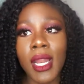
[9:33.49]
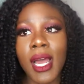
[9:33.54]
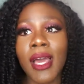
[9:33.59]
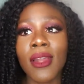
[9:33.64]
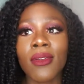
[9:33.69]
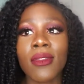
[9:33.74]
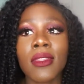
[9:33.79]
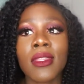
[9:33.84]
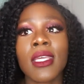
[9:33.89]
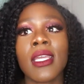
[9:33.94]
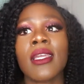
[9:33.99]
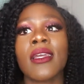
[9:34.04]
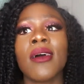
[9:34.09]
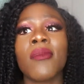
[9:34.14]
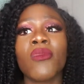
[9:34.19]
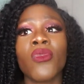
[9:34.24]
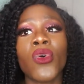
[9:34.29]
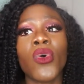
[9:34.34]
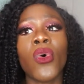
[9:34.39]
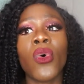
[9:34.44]
I don't think I'm
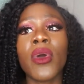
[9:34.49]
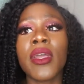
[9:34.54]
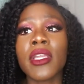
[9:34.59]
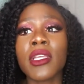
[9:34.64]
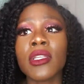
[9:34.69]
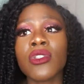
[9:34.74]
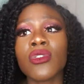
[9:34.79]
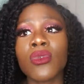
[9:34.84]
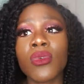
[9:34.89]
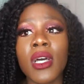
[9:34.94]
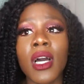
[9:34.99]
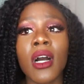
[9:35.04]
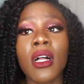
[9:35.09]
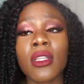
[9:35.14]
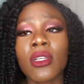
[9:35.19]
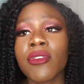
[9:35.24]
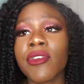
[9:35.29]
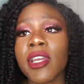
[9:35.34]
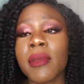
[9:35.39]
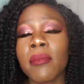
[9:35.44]
going to
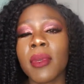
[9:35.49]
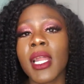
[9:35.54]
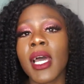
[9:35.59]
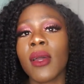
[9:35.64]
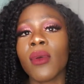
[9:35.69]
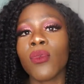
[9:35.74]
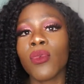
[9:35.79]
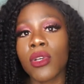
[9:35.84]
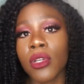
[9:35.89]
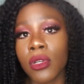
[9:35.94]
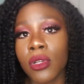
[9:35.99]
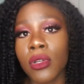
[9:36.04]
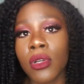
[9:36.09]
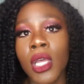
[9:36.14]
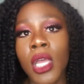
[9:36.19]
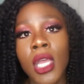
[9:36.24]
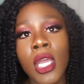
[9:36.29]
color it, but I will